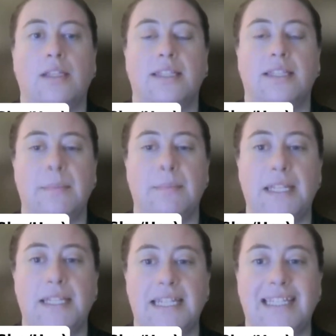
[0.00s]
The
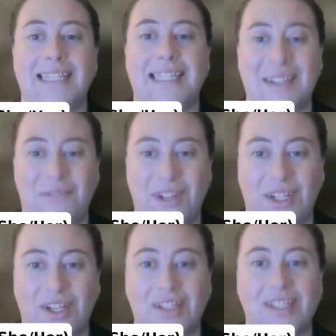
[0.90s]
CPD
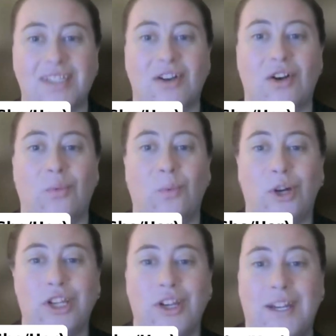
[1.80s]
certificates are
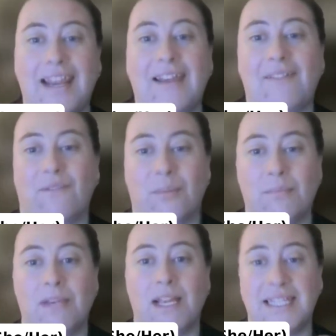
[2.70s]
what you get
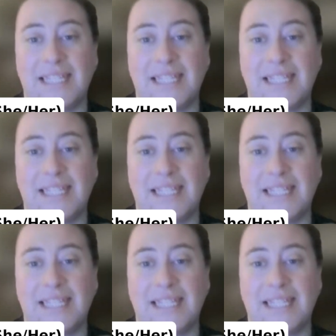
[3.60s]
from